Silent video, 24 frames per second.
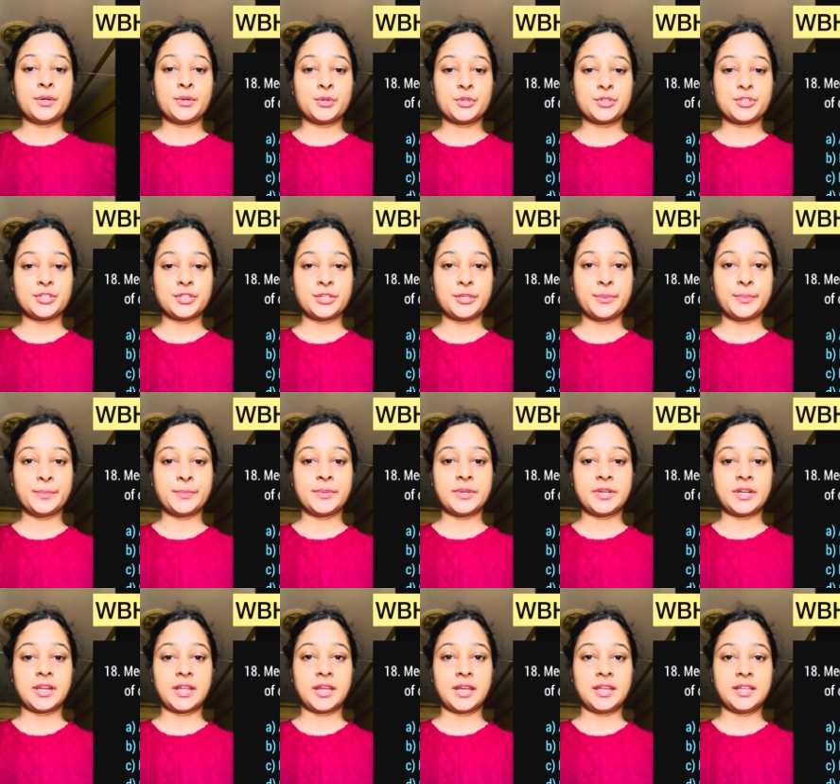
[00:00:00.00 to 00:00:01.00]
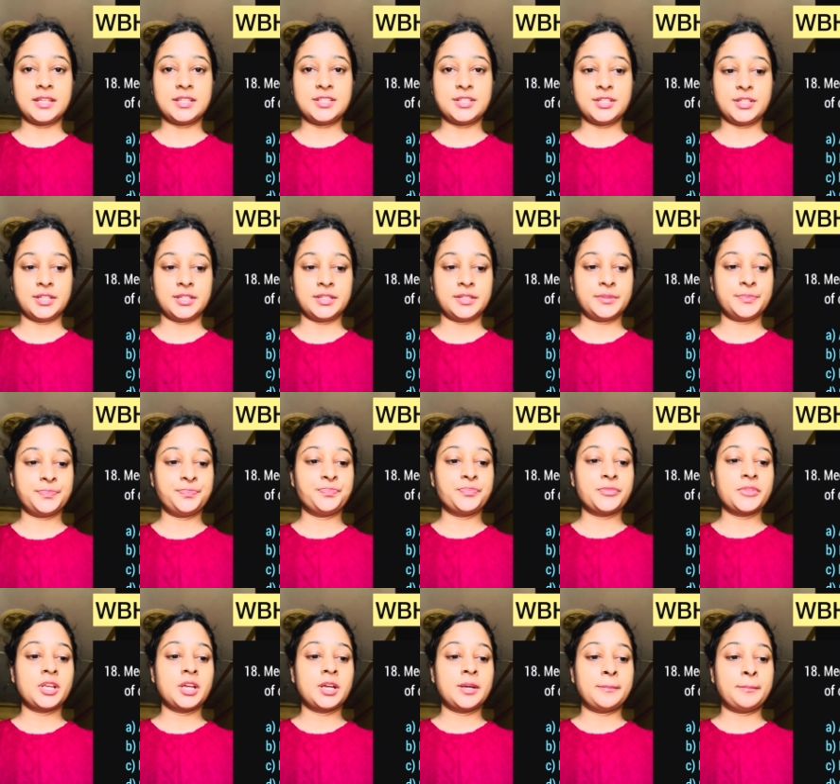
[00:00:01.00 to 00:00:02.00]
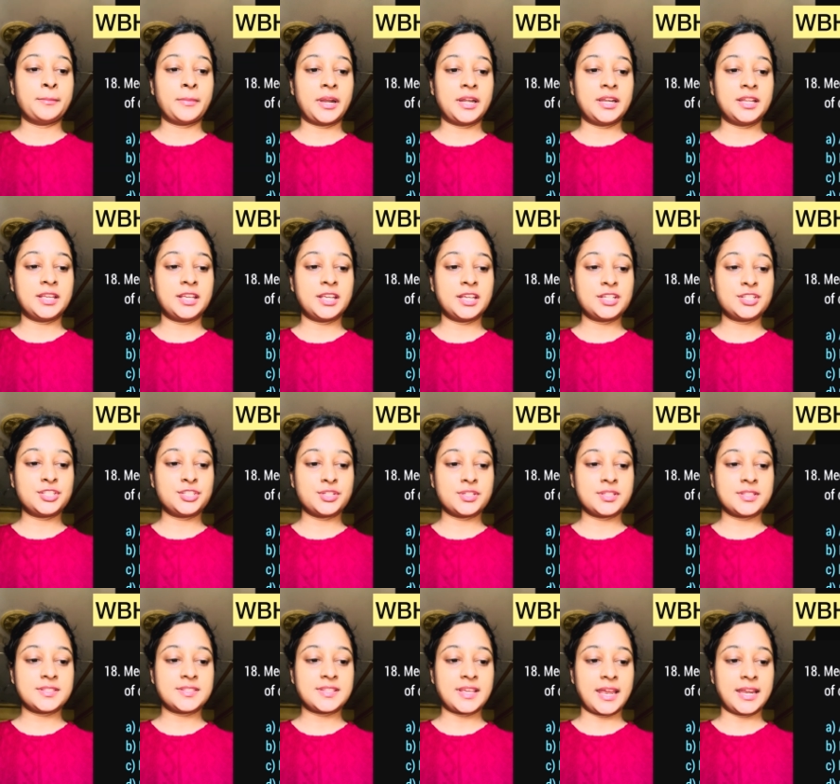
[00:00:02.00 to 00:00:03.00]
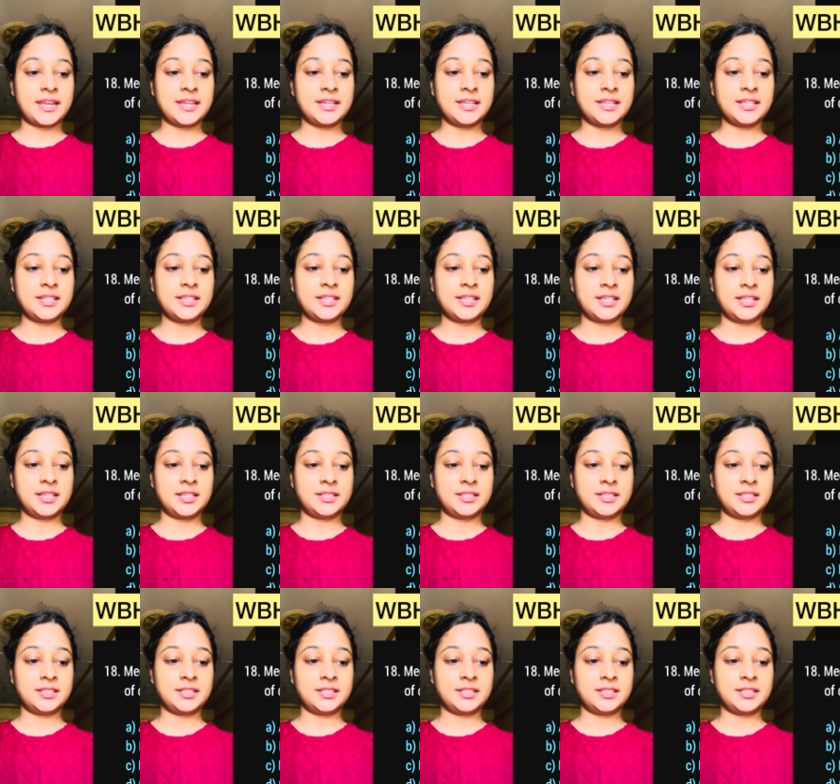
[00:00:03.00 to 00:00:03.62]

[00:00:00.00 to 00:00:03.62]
Question number eighteen, medications ending